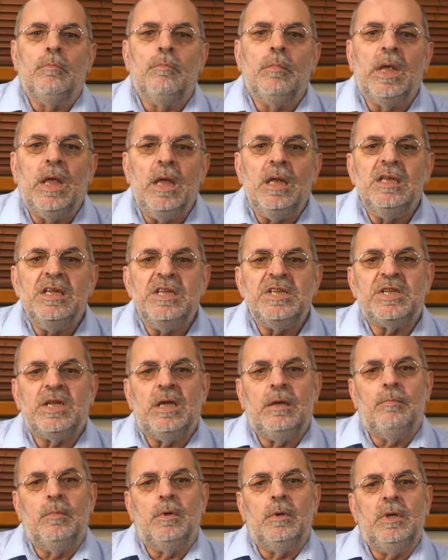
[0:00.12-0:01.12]
Begin
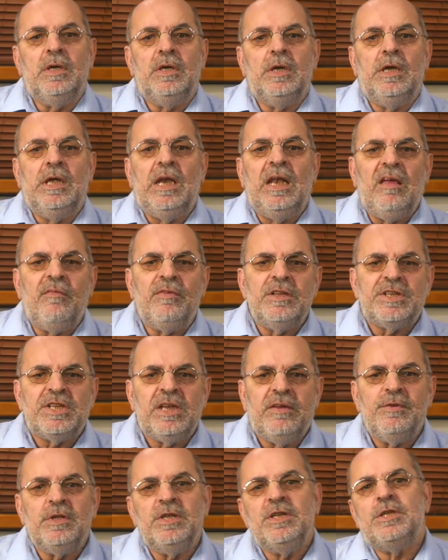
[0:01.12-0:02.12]
December,
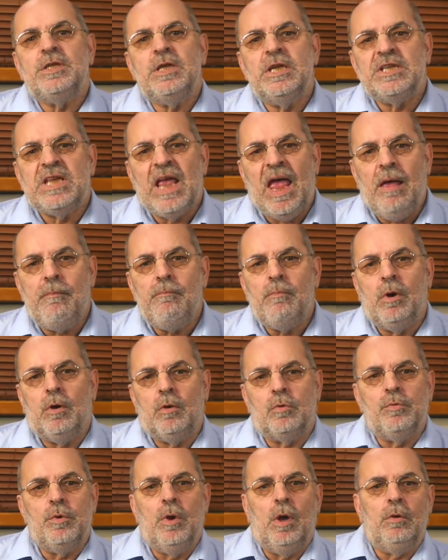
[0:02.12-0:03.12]
1176
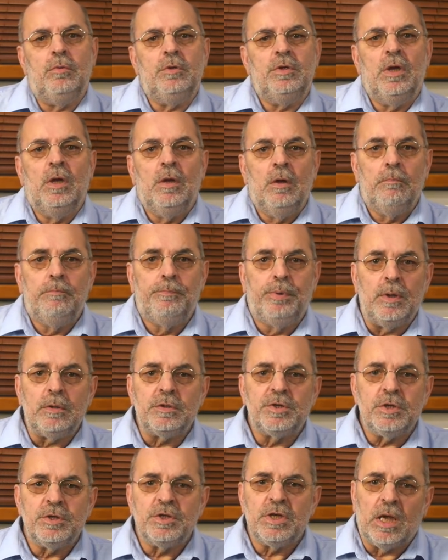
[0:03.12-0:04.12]
Hambone wrote,
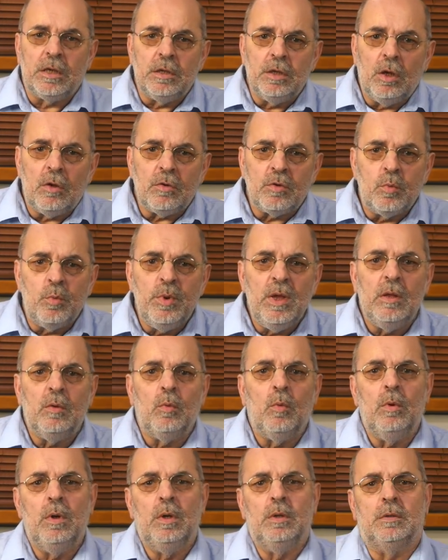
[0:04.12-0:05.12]
pulses are not real
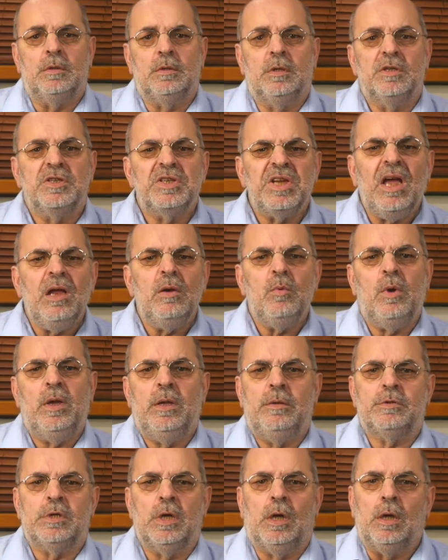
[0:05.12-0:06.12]
world, sine
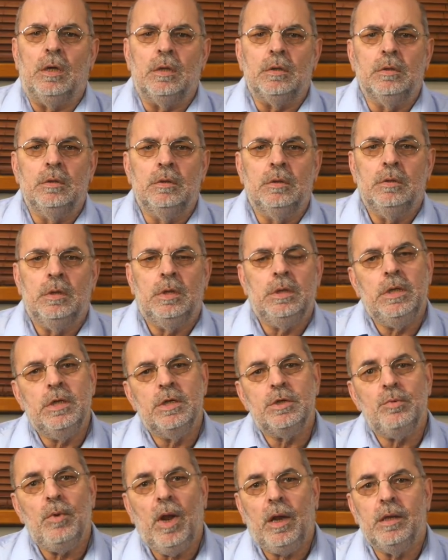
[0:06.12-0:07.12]
waves are. And he
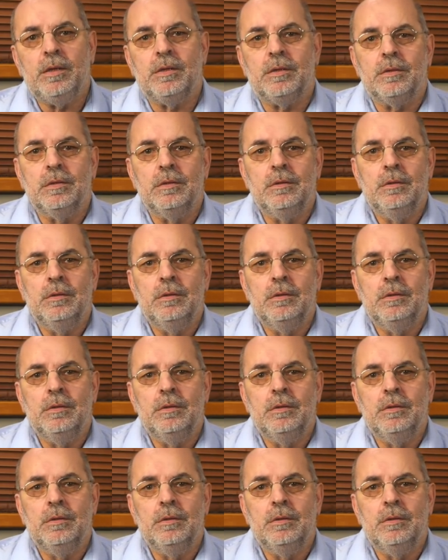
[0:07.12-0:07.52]
is right.